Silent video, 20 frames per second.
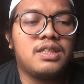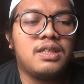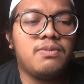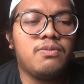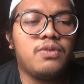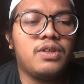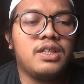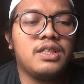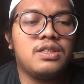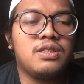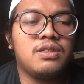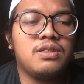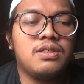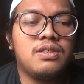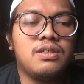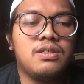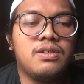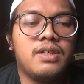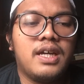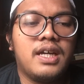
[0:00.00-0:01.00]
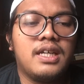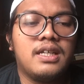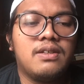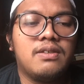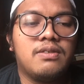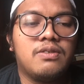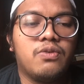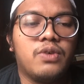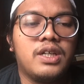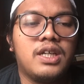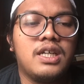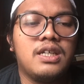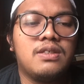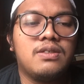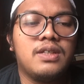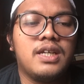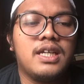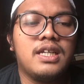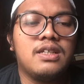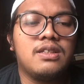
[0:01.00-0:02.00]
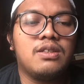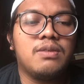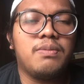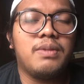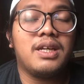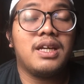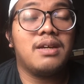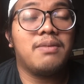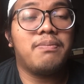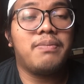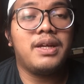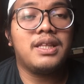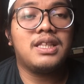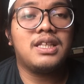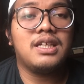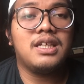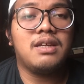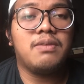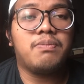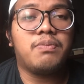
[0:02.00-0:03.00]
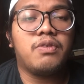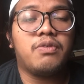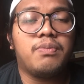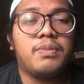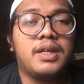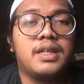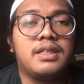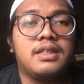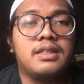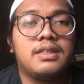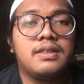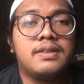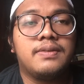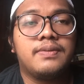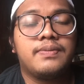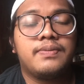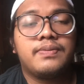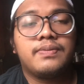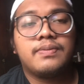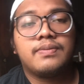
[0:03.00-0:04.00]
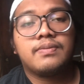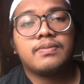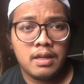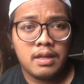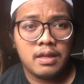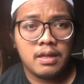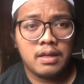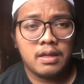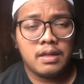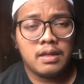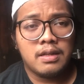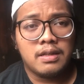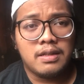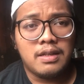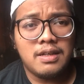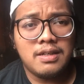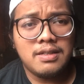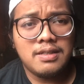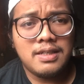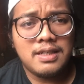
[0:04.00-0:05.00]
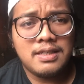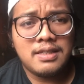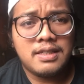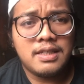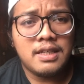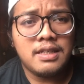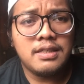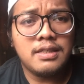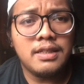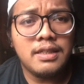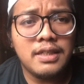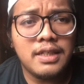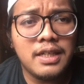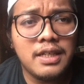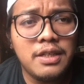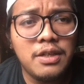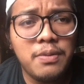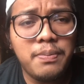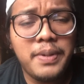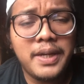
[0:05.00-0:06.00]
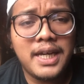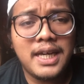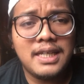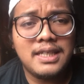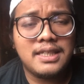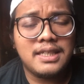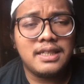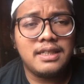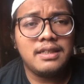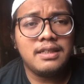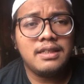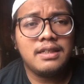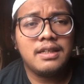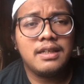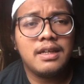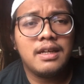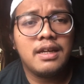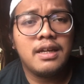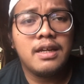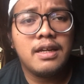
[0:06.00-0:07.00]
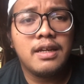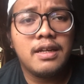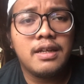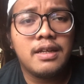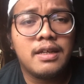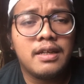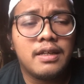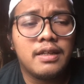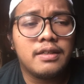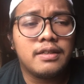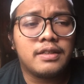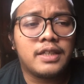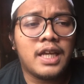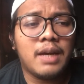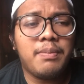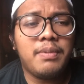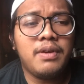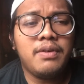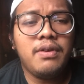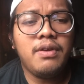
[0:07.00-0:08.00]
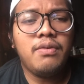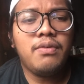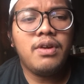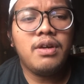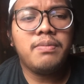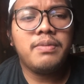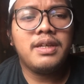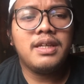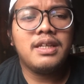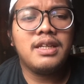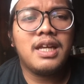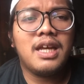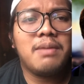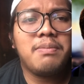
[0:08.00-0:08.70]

teamwork should do and working together to make a better improvement. Not just changing the new packaging, Cadbury roped in